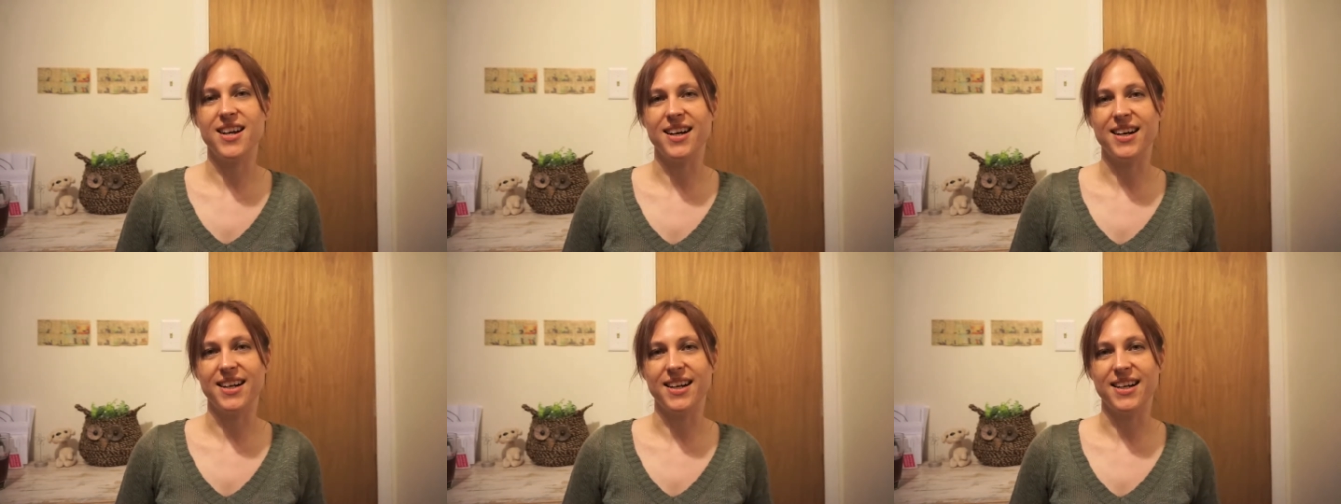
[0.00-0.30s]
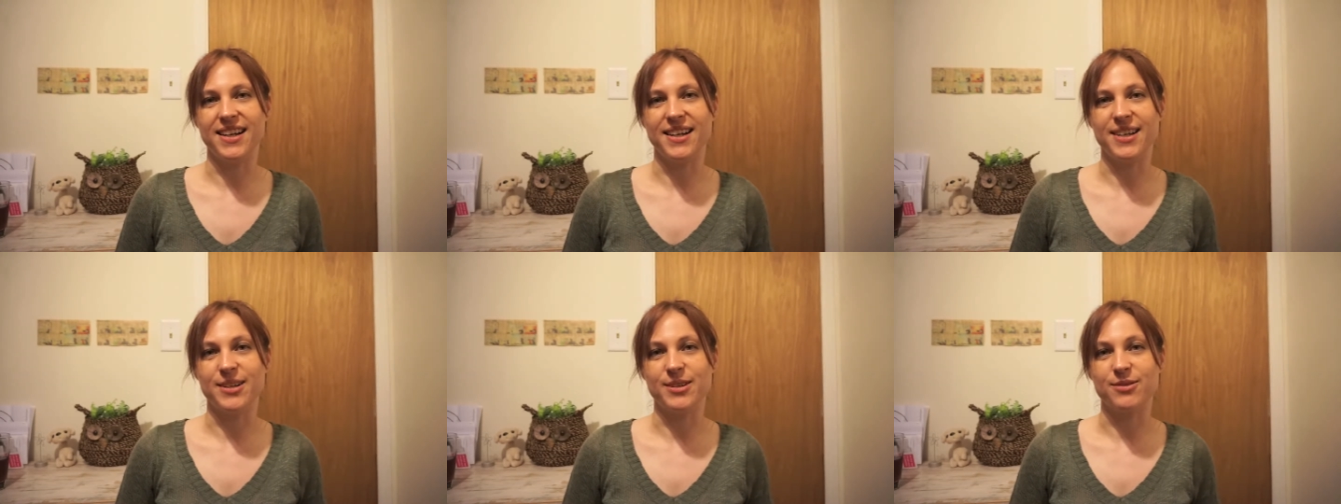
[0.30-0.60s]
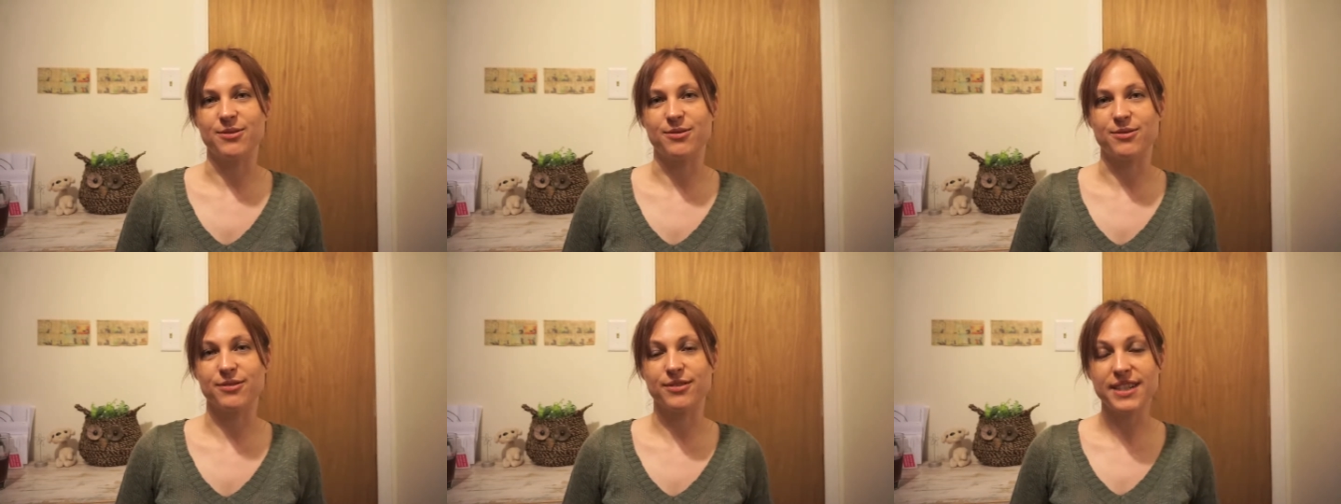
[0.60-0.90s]

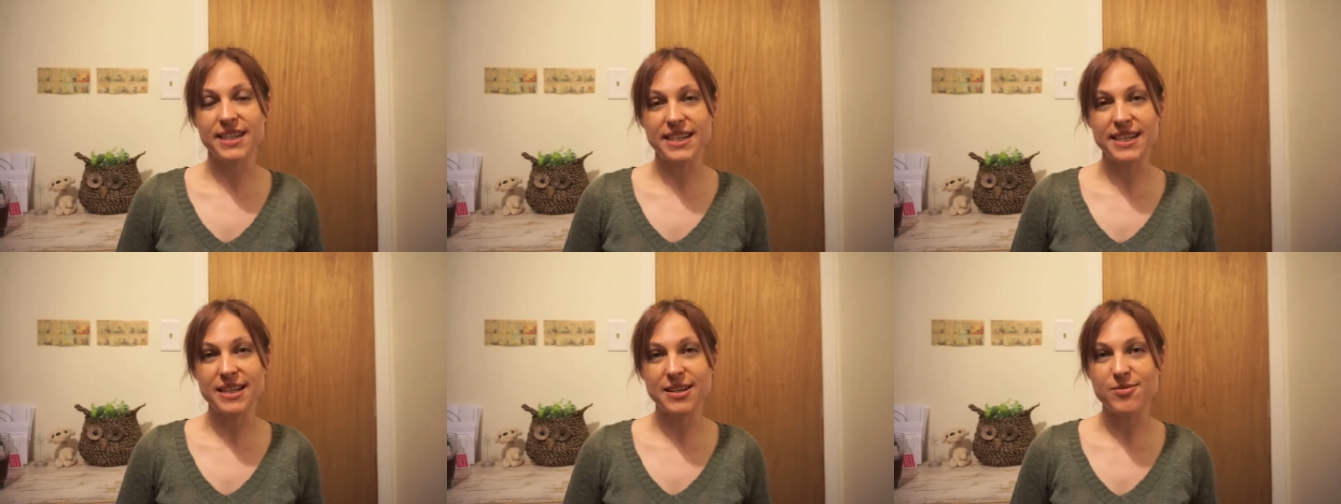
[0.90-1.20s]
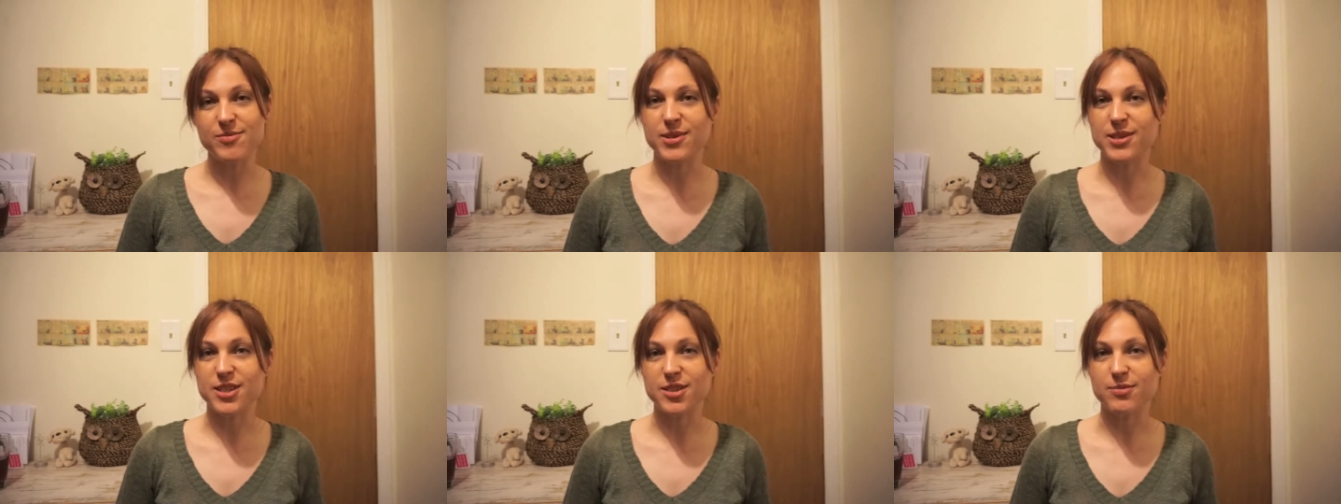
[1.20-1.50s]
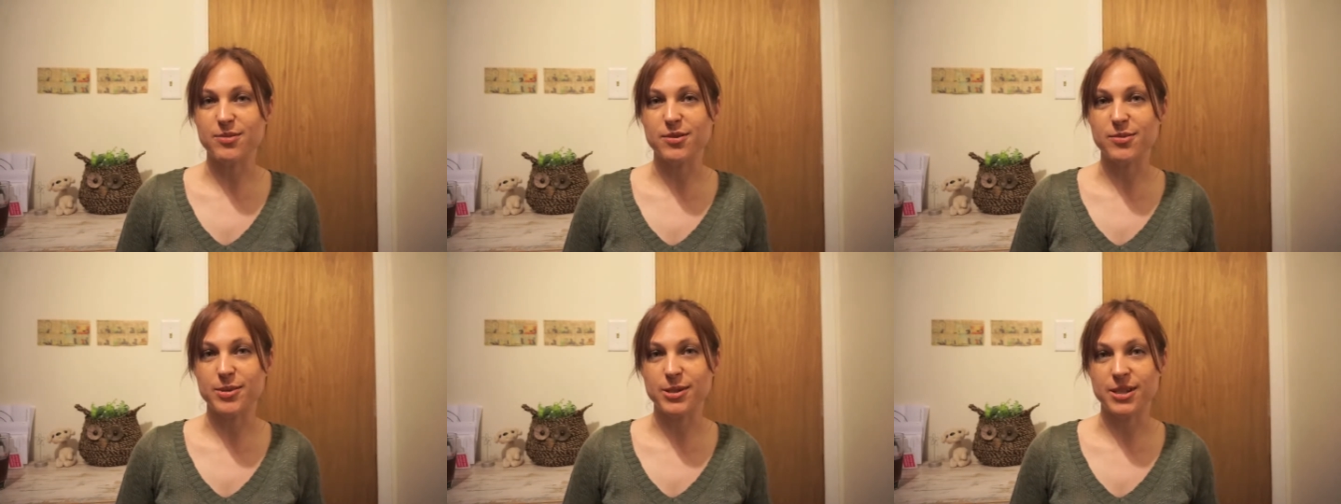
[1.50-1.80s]
on reading
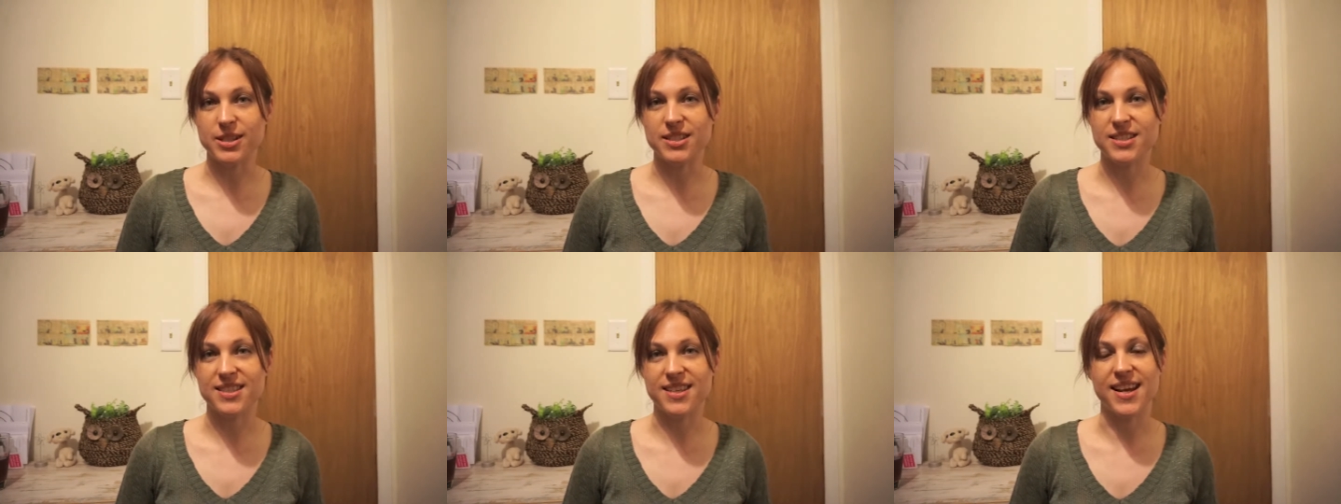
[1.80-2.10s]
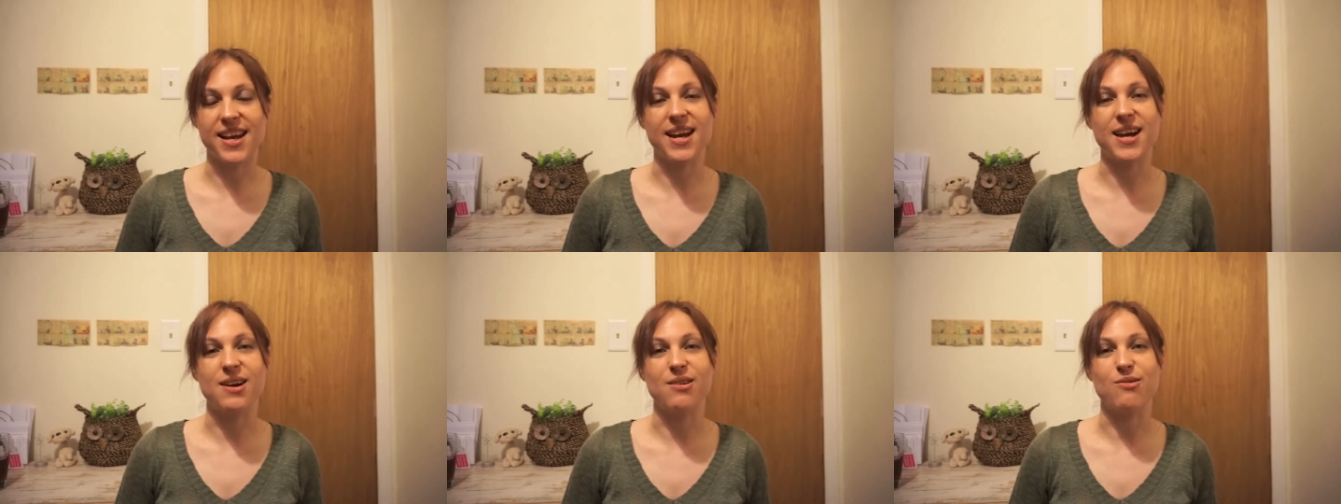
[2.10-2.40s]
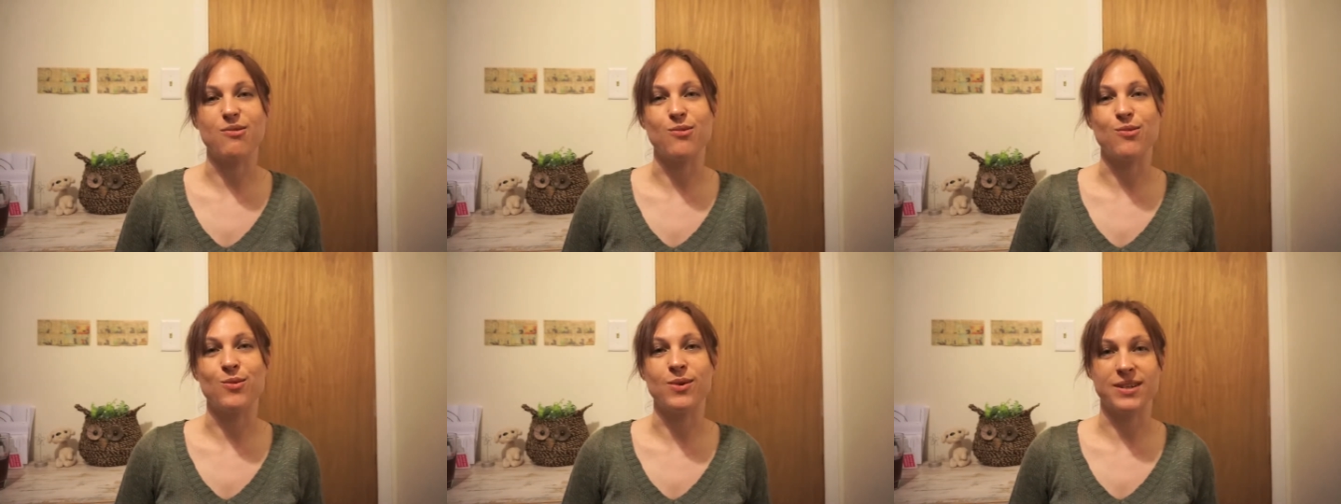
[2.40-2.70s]
multiple books
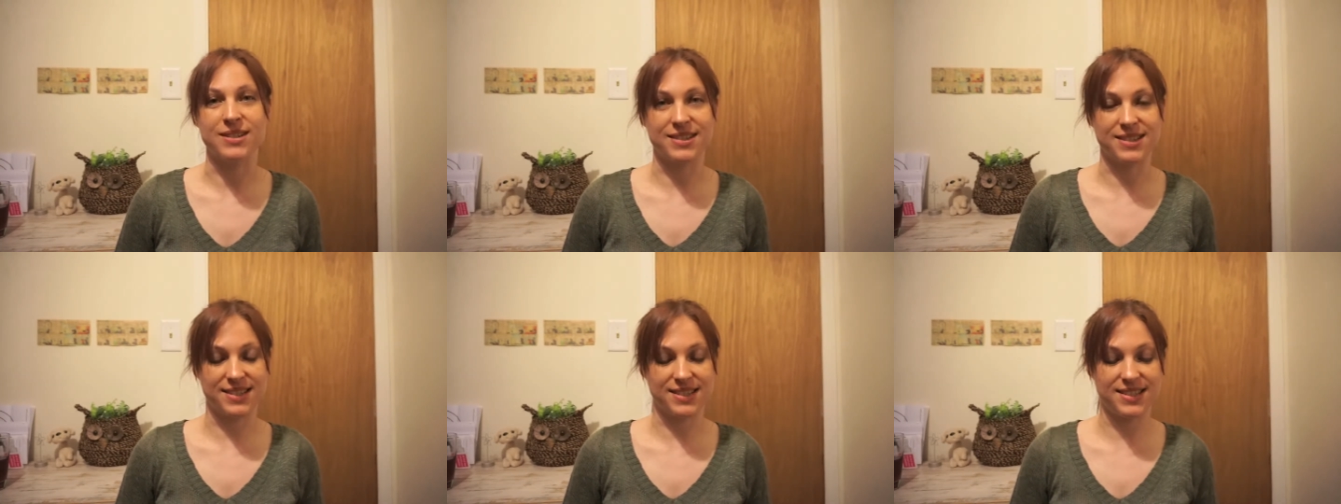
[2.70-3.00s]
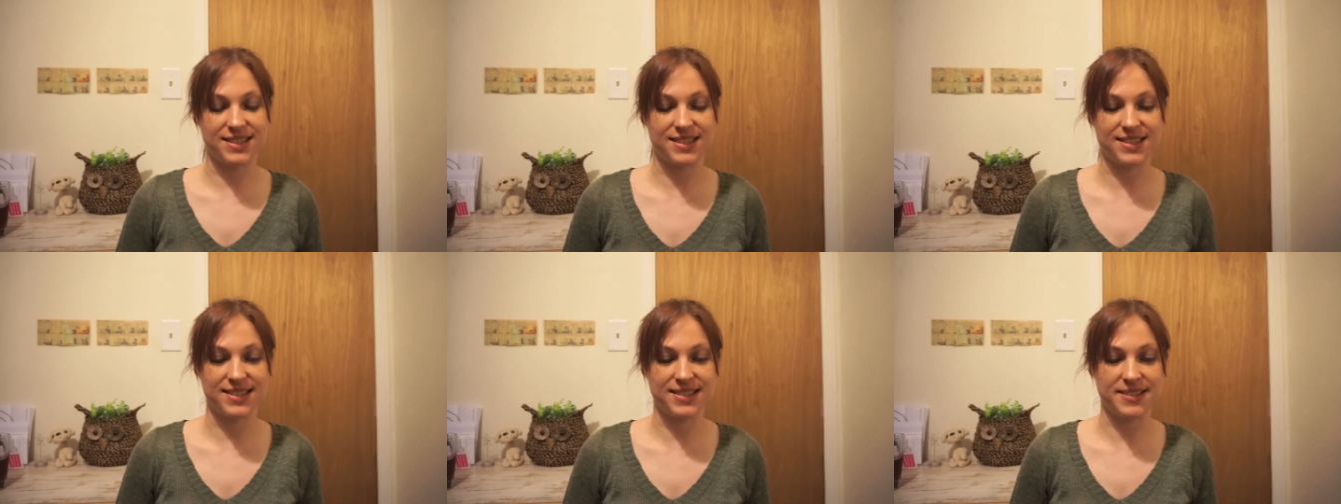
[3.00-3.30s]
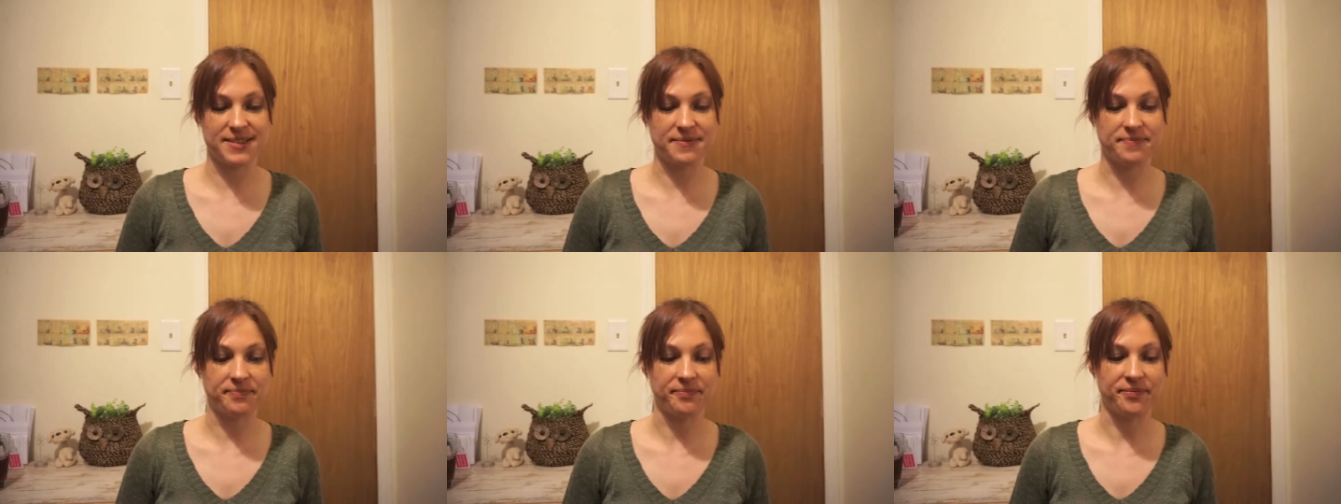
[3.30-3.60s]
at
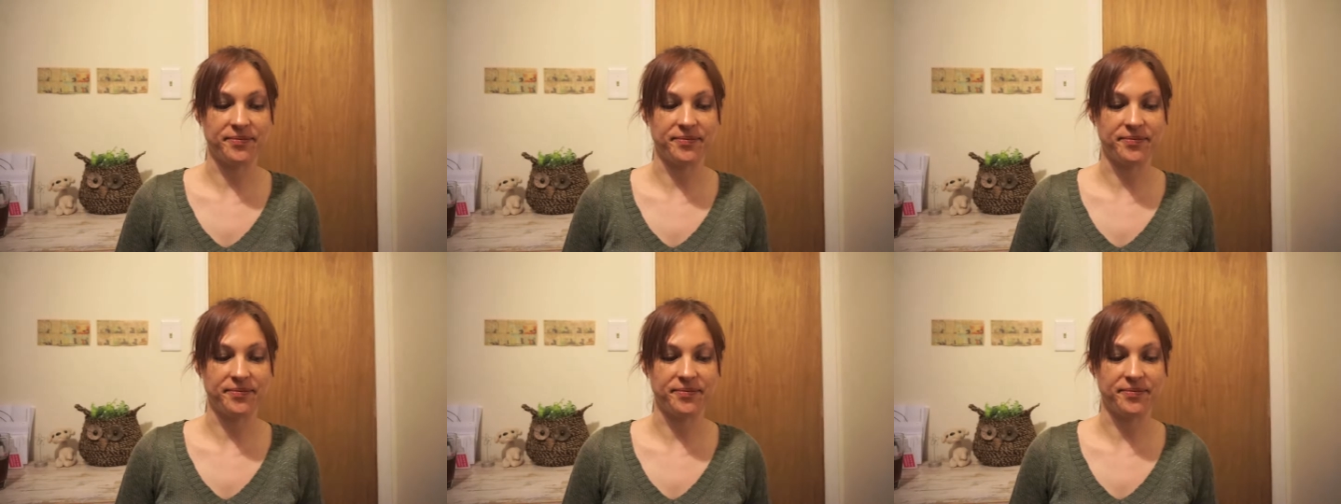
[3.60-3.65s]
once.